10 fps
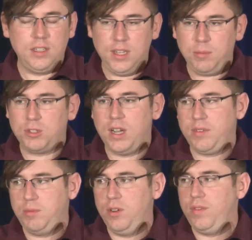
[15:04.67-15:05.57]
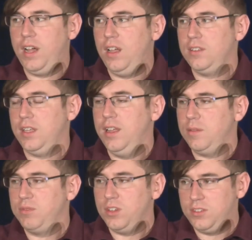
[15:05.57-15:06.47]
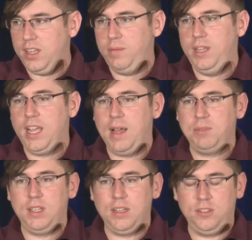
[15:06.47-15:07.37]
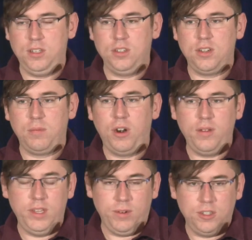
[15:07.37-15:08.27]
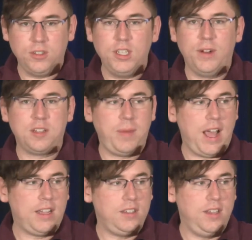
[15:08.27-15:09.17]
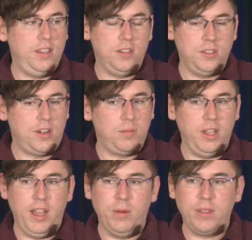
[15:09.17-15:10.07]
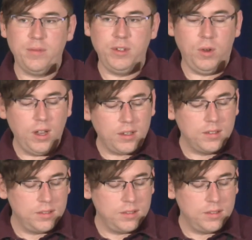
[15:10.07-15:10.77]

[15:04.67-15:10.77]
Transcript: sample traffic profiles and associated PCAPs that just are part of the original TRex package that you can start playing with if you want.